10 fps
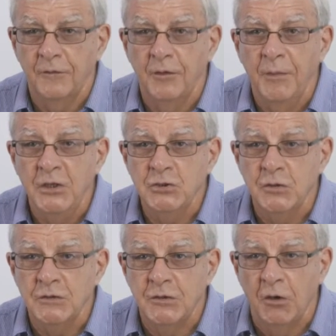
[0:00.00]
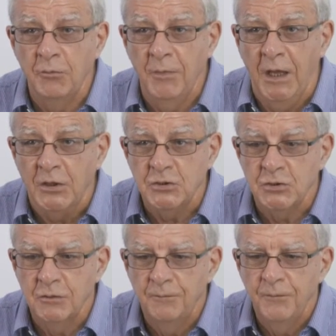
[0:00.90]
the dimensions don't
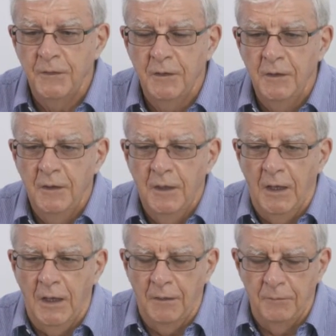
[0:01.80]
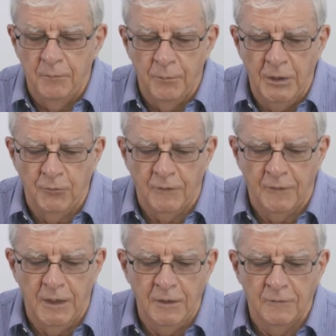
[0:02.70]
match. Matrix
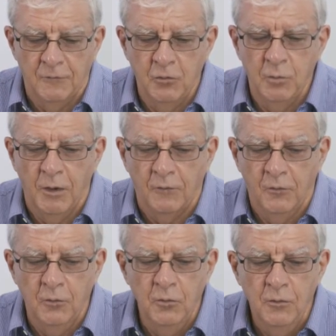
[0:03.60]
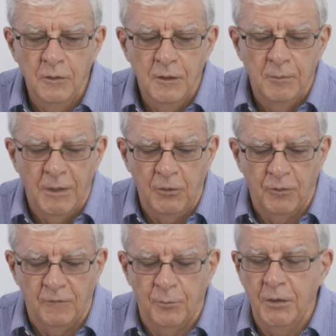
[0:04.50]
A is 2 by 2,
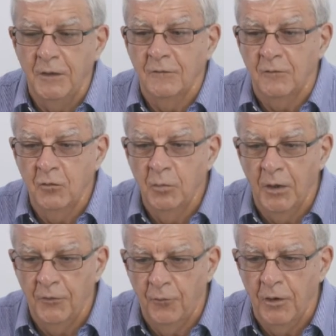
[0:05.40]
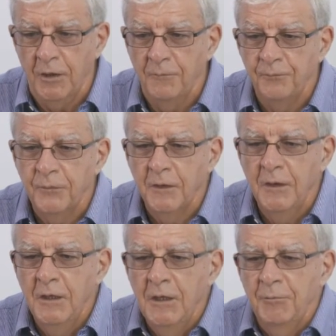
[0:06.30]
matrix B is 2 by 3.
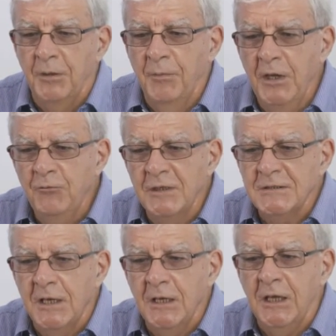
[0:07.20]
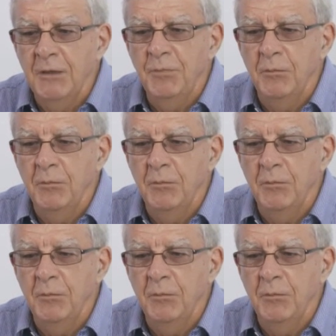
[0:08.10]
But matrix A can be